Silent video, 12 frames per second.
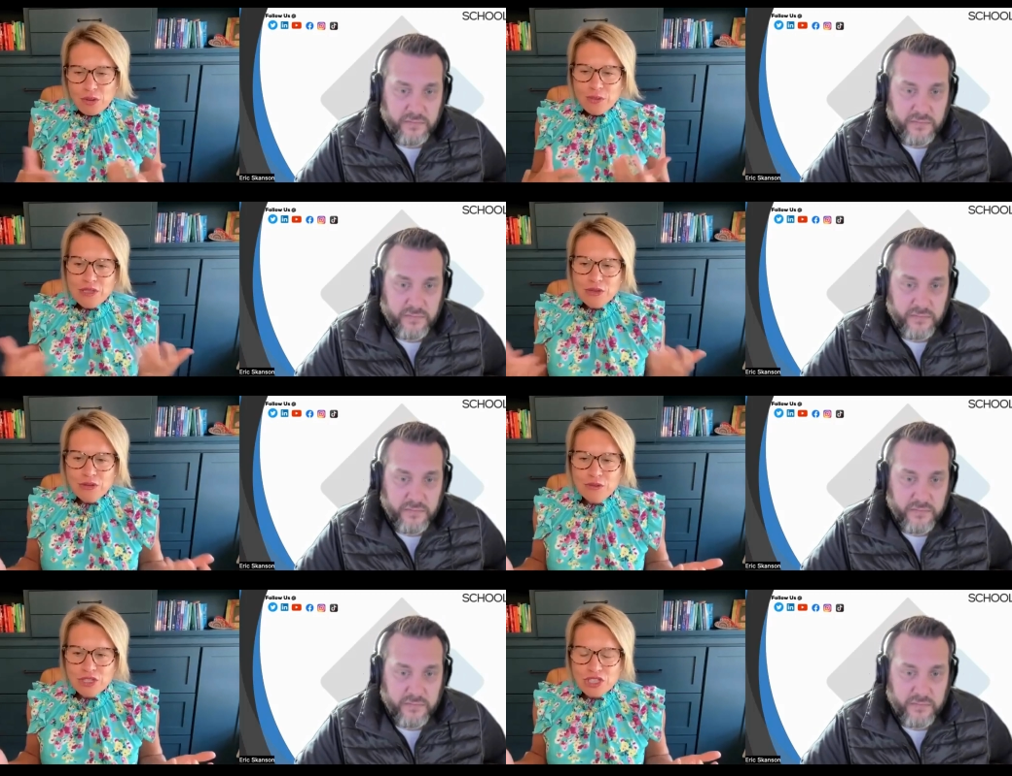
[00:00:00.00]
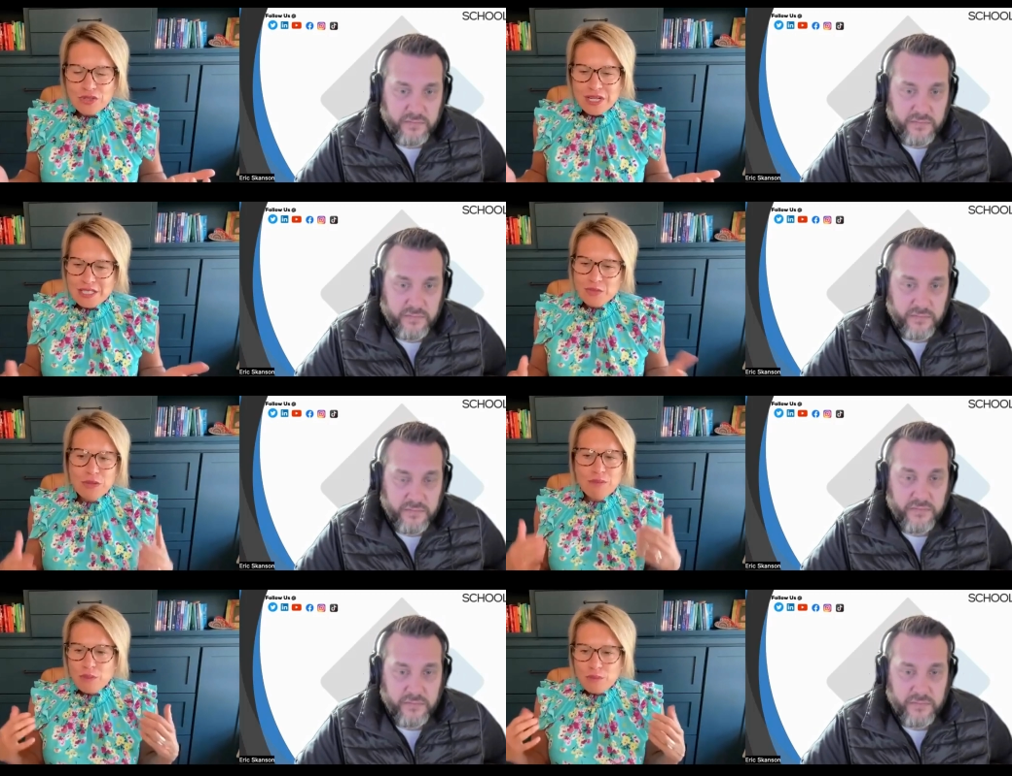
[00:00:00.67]
Speaker 1: what do we do when we're stressed?
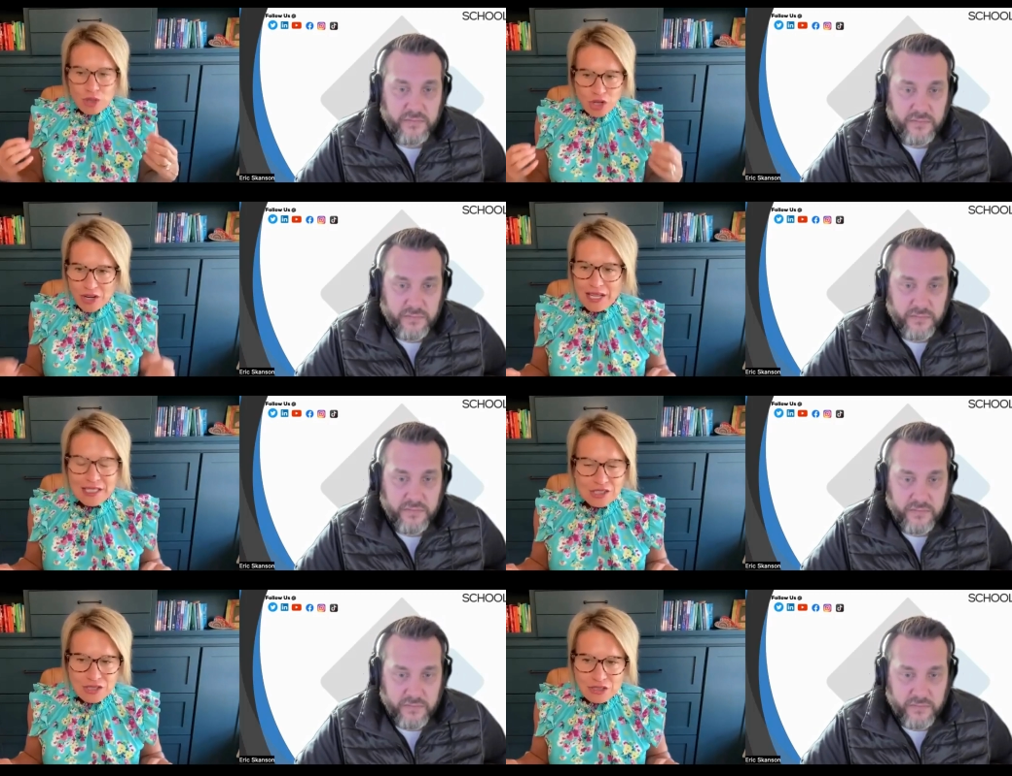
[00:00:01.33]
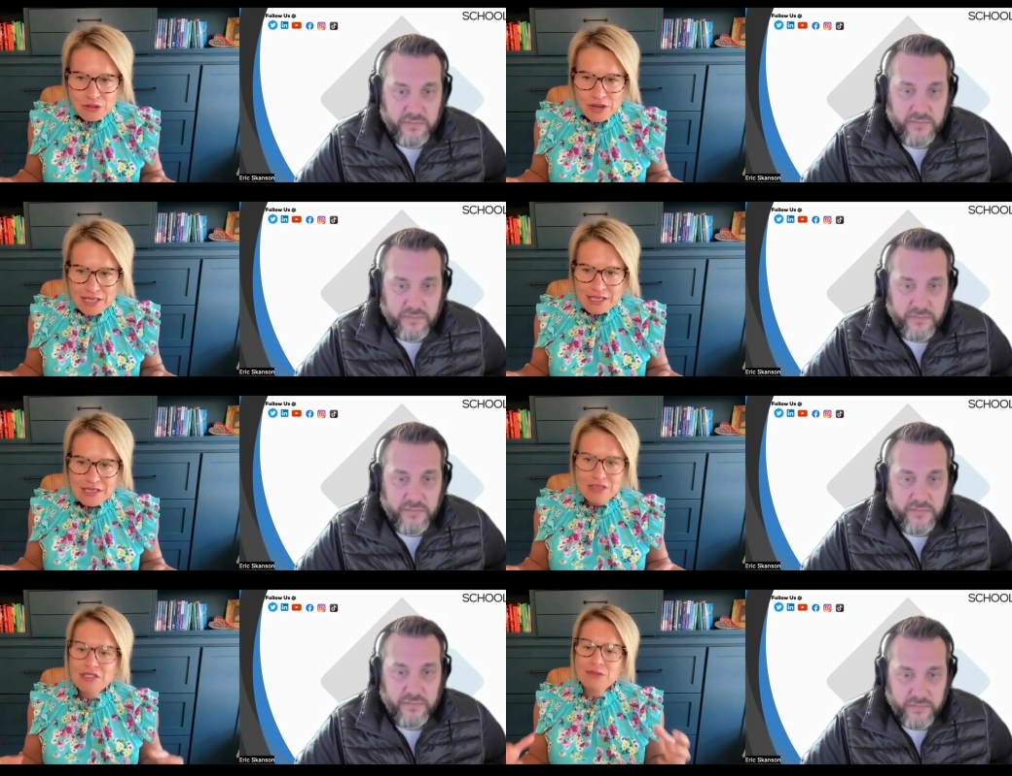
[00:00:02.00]
We, we put our head to the
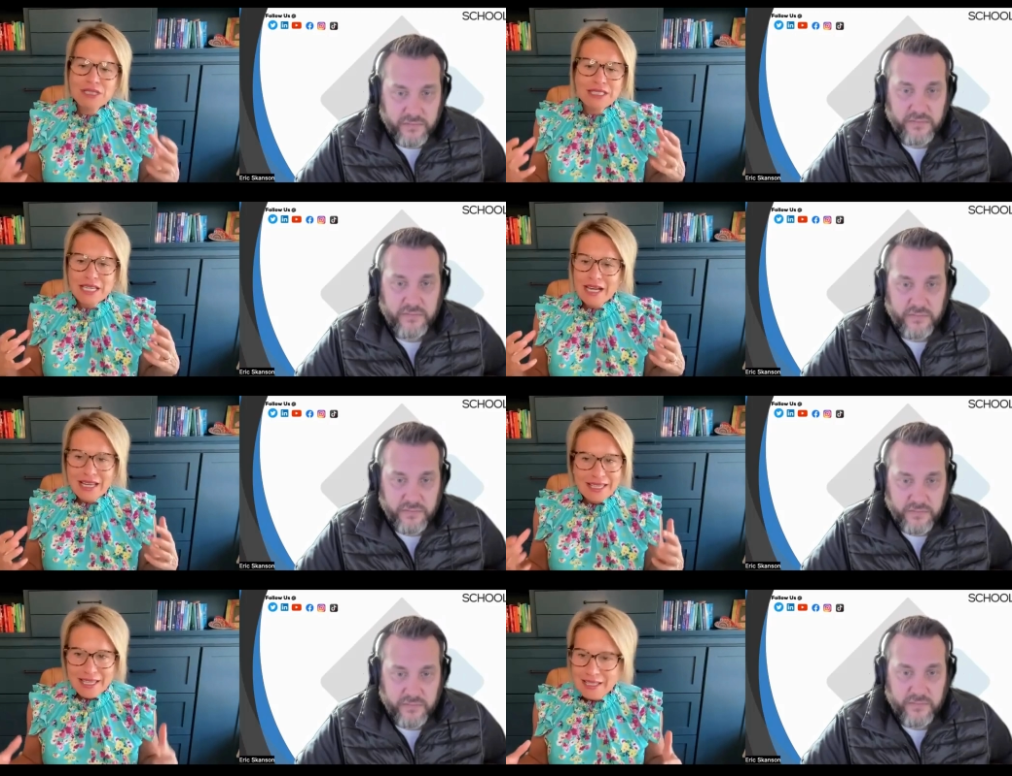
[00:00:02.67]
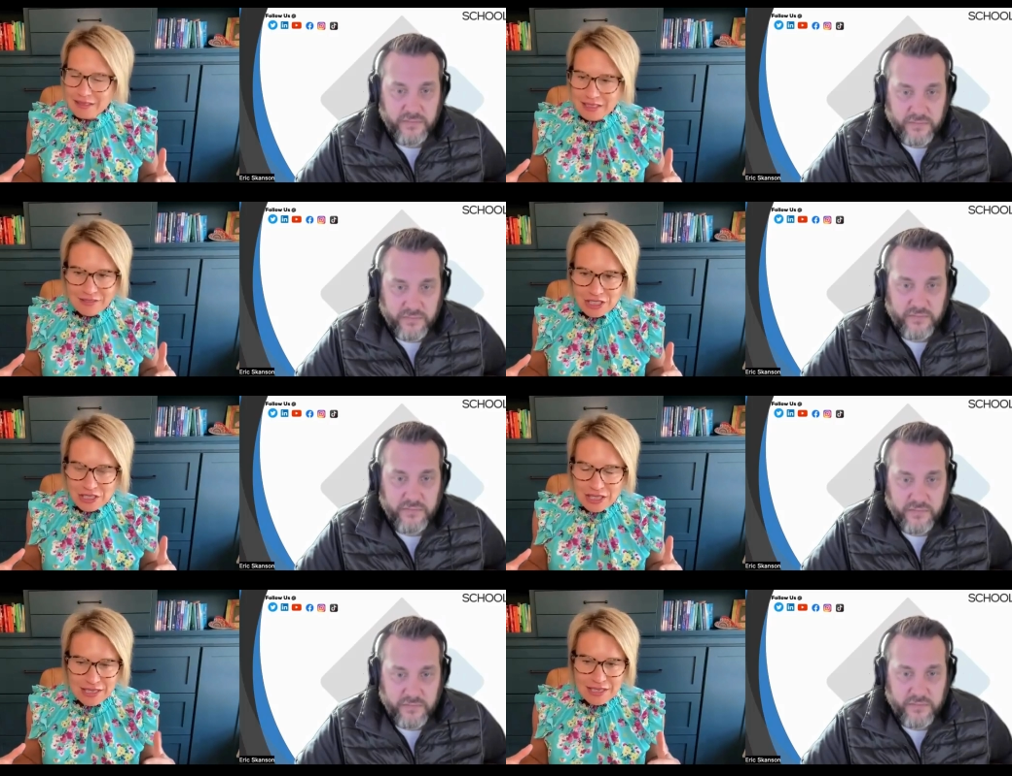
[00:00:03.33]
grindstone and we say, I can't leave
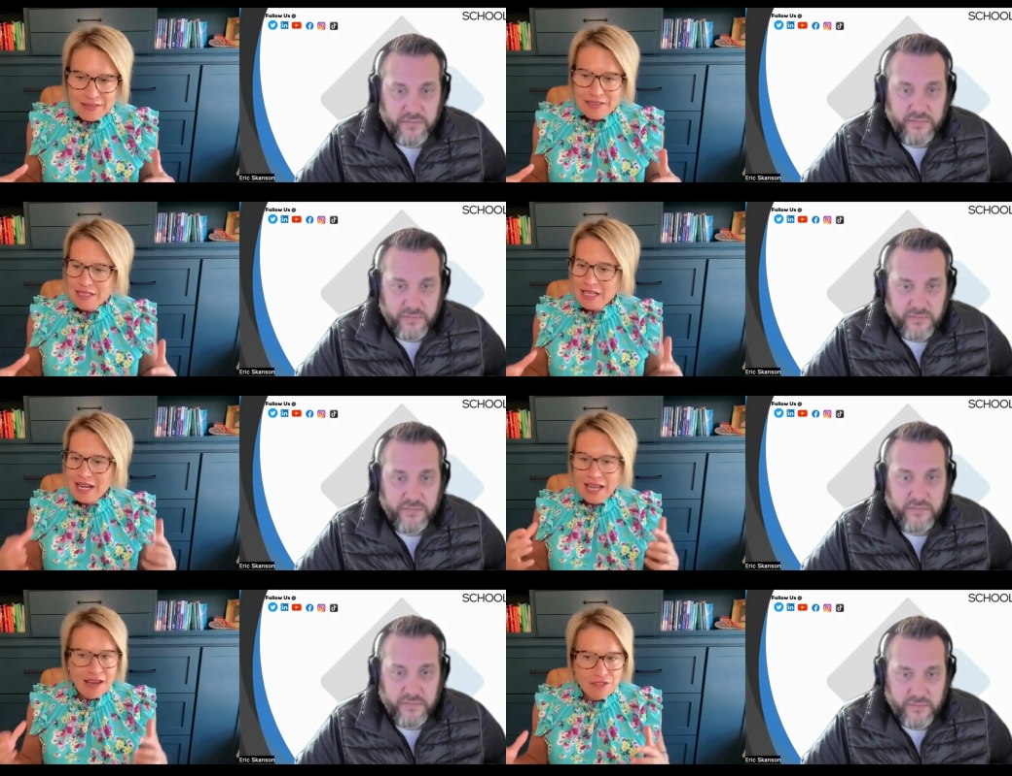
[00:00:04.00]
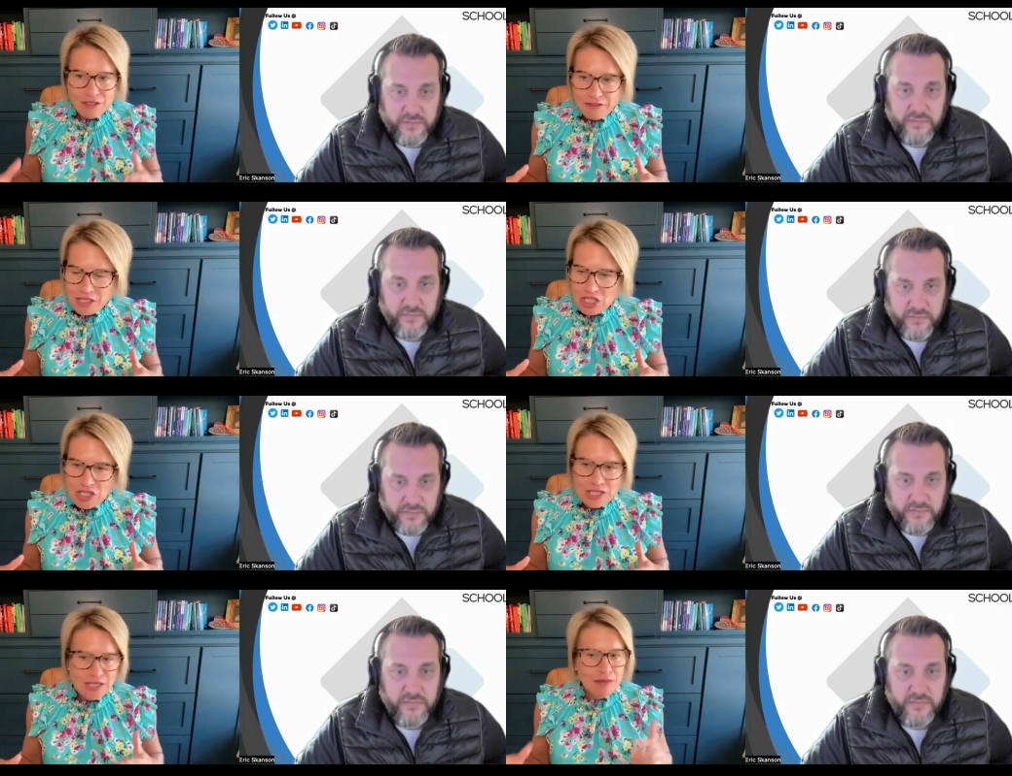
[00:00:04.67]
until I get this done. I have to
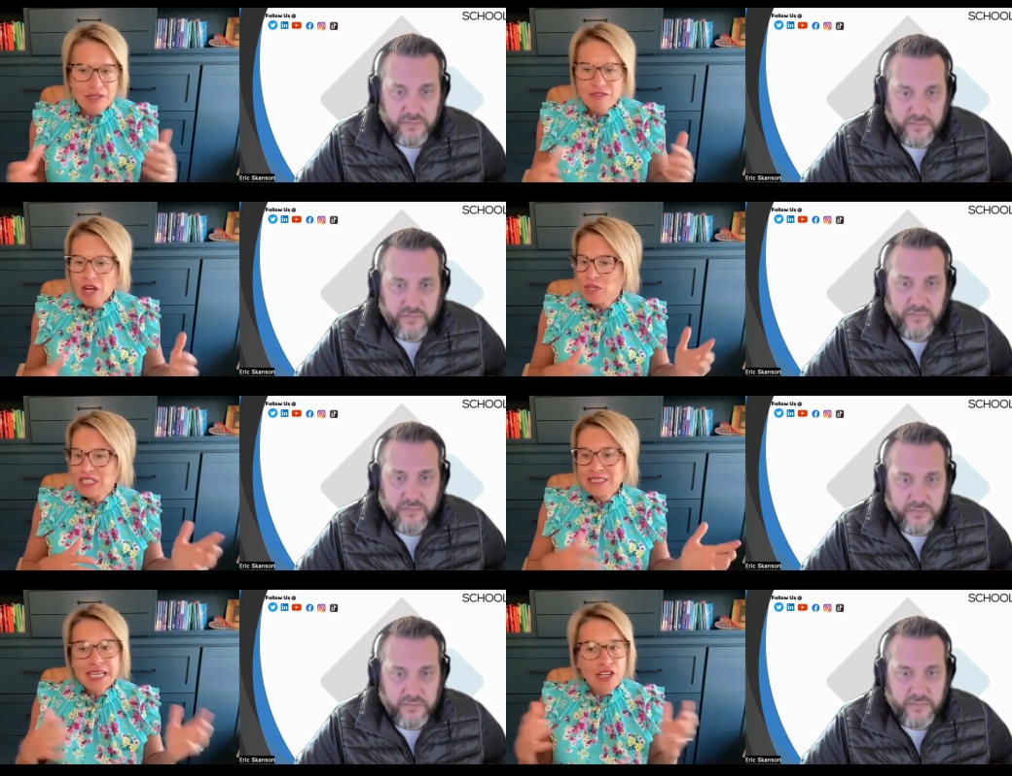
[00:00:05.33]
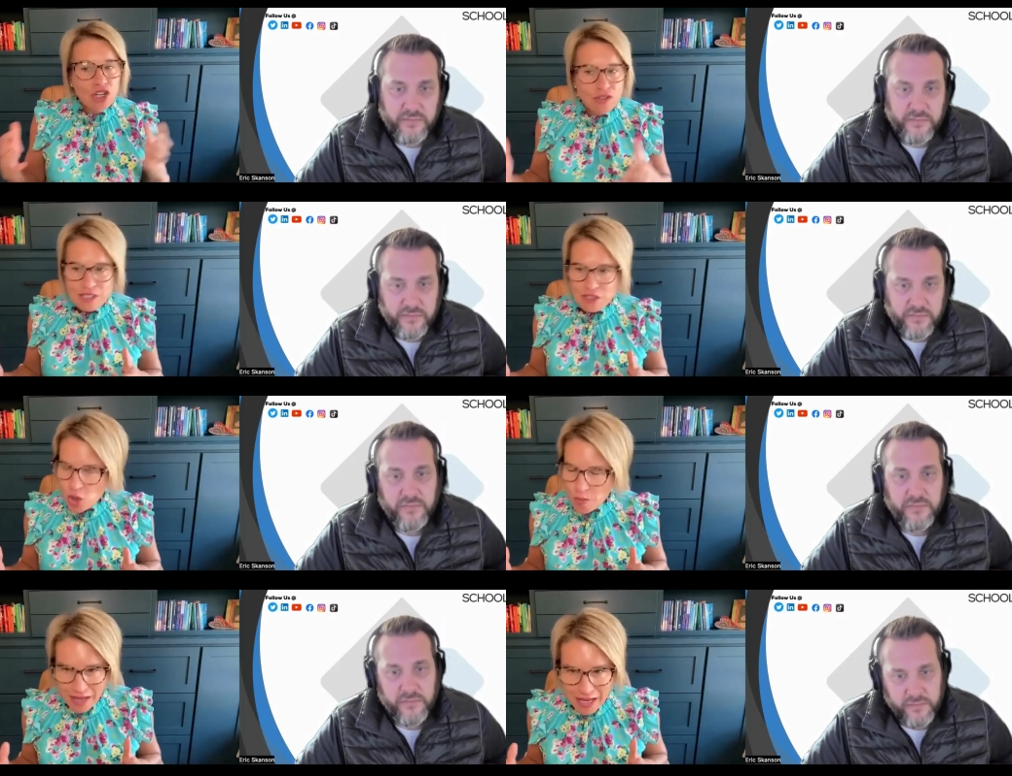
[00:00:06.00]
finish this. I'm never, I'm going to take all this
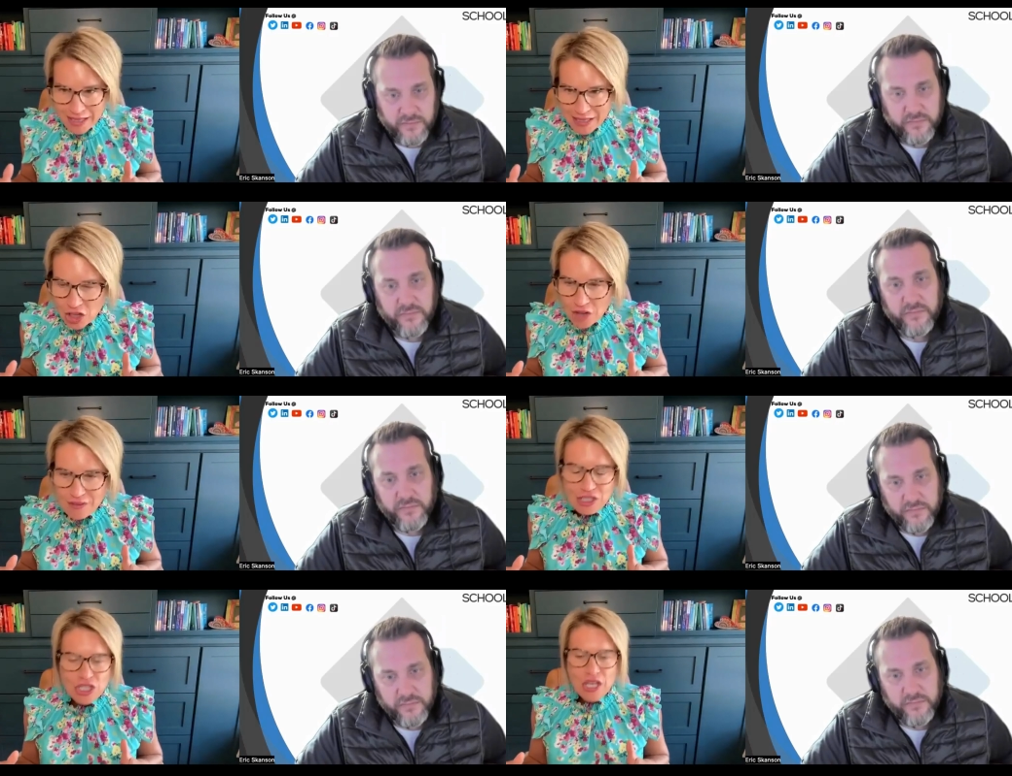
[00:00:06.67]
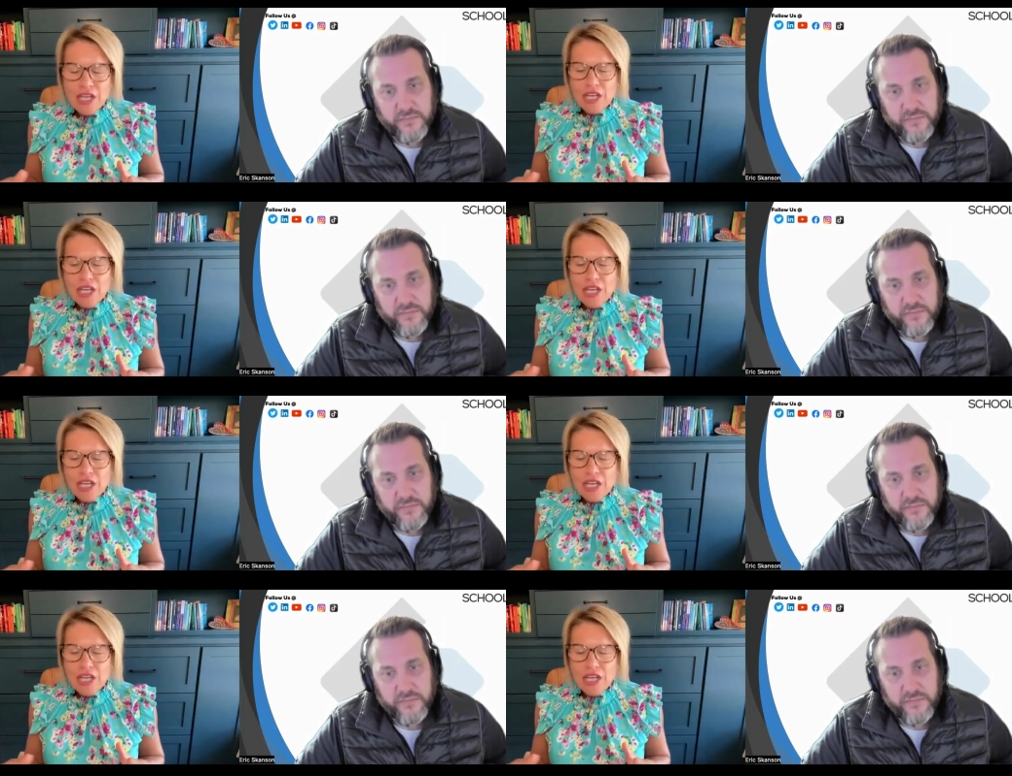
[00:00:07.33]
home. I got to get all this